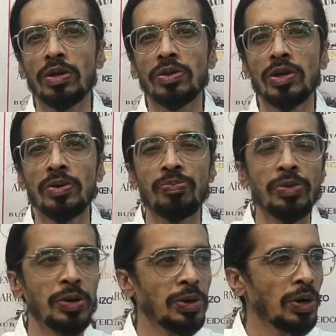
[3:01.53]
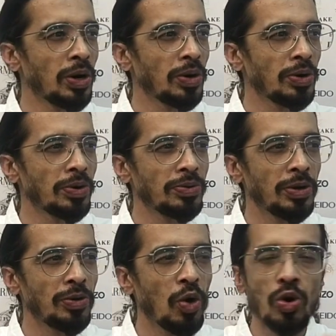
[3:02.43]
uh, the Uh,
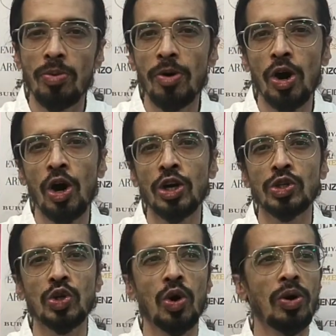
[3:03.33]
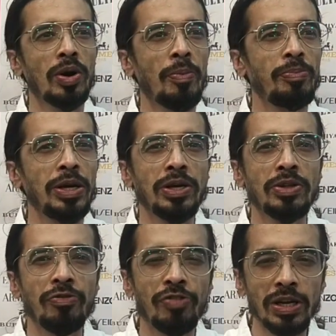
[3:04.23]
the oakum or a
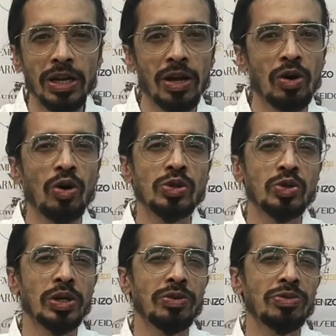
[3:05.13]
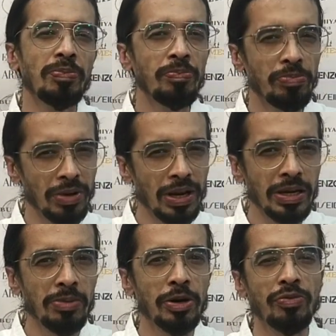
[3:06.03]
bead. The vanilla also gives a, a
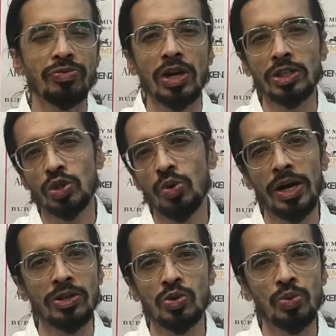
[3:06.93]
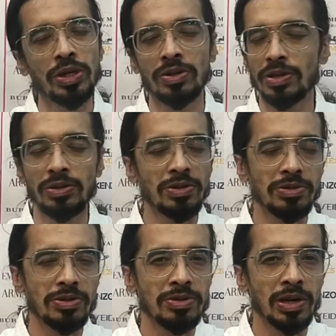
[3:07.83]
little bit of touch to add a sweetness, and
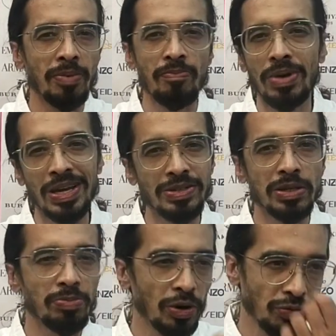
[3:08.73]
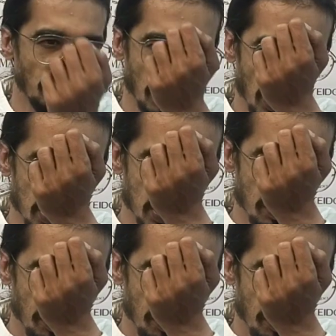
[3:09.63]
this is an amazing perfume, guys.